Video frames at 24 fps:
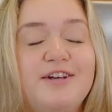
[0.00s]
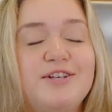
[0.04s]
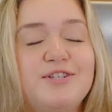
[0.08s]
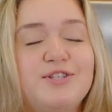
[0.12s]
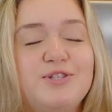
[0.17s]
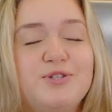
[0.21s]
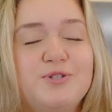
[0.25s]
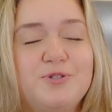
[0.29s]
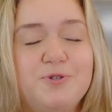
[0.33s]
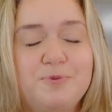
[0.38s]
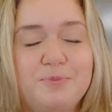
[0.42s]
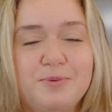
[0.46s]

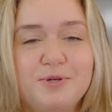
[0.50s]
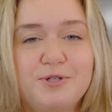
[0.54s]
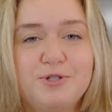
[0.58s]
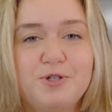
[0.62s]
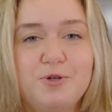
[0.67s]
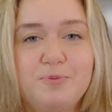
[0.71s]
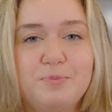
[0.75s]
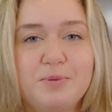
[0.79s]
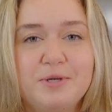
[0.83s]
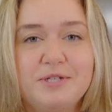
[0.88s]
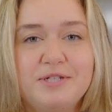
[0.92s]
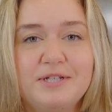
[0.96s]
super,
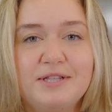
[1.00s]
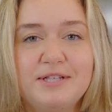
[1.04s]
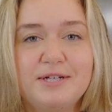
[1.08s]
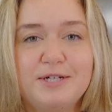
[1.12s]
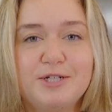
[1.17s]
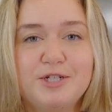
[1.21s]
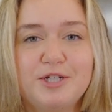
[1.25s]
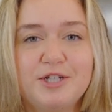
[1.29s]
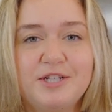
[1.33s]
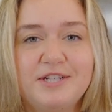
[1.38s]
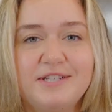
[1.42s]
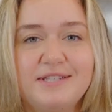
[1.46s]
super
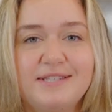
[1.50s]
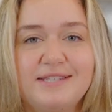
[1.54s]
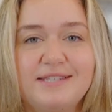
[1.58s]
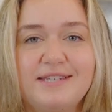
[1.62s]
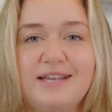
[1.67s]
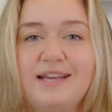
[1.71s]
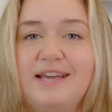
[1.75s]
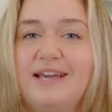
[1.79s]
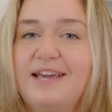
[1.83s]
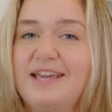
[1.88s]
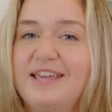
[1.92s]
delicious.